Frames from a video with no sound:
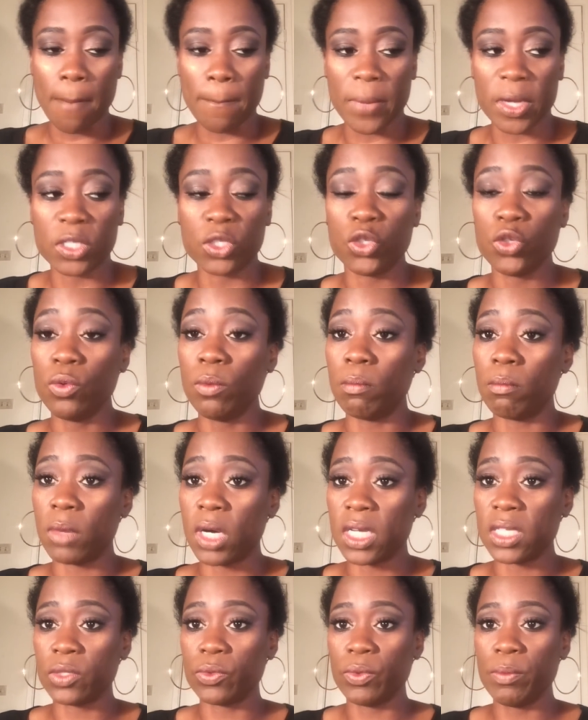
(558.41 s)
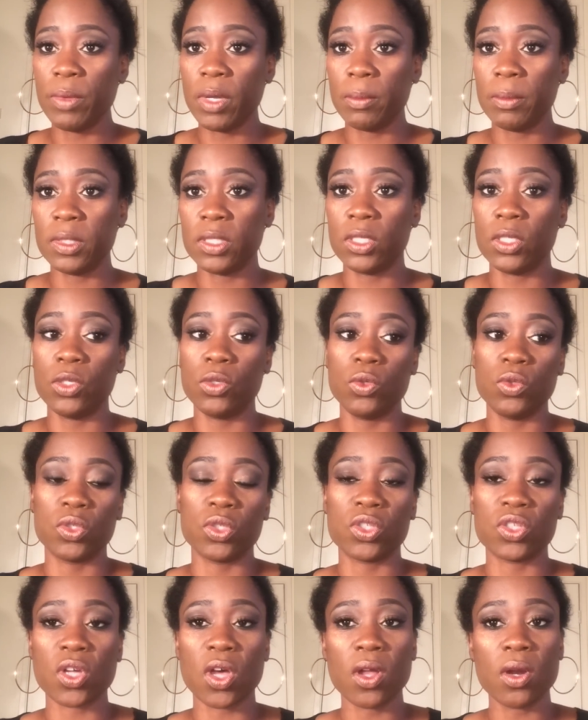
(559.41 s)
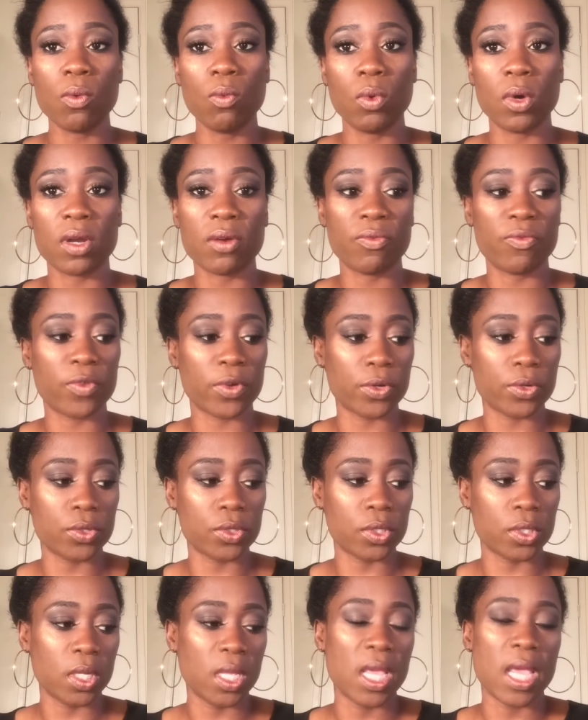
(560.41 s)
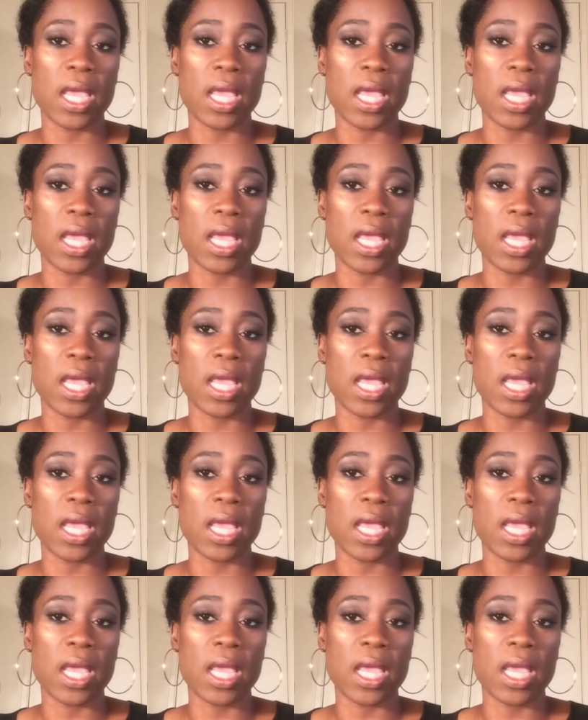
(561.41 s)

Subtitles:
but you must remember to use the salt and water first,